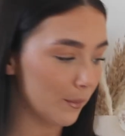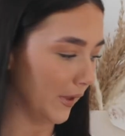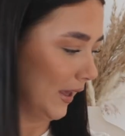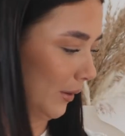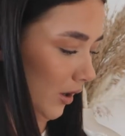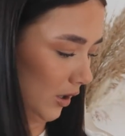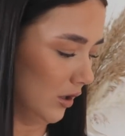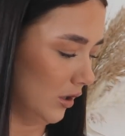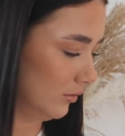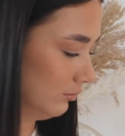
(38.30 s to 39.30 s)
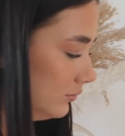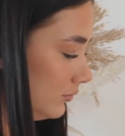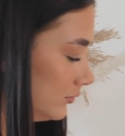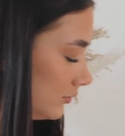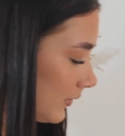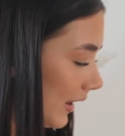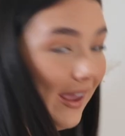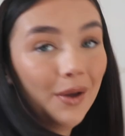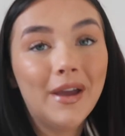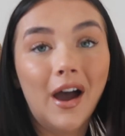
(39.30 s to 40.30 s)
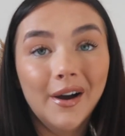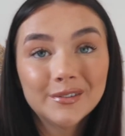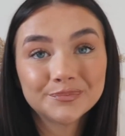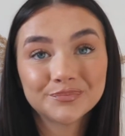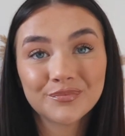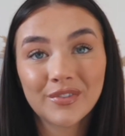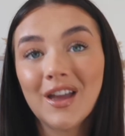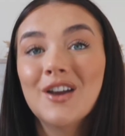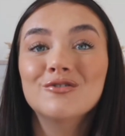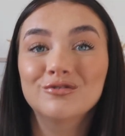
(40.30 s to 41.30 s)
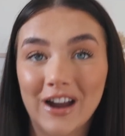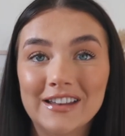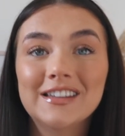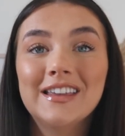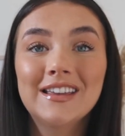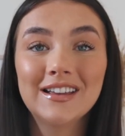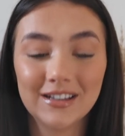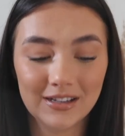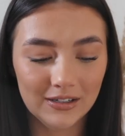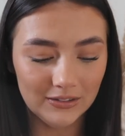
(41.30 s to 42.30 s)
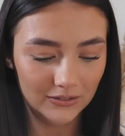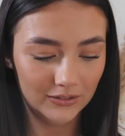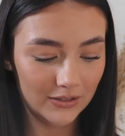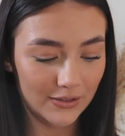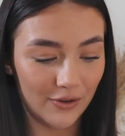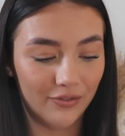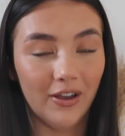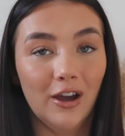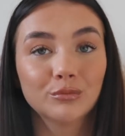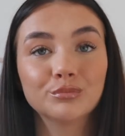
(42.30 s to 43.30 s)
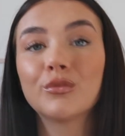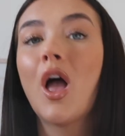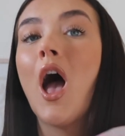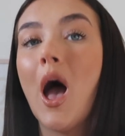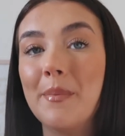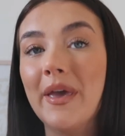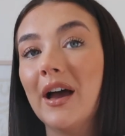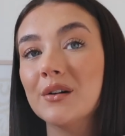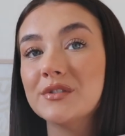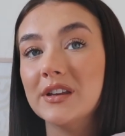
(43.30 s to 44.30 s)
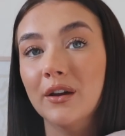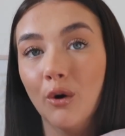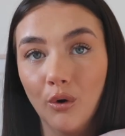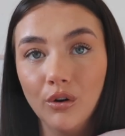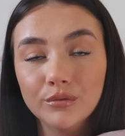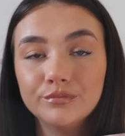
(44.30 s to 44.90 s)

But here we are, ready to film a PLT haul.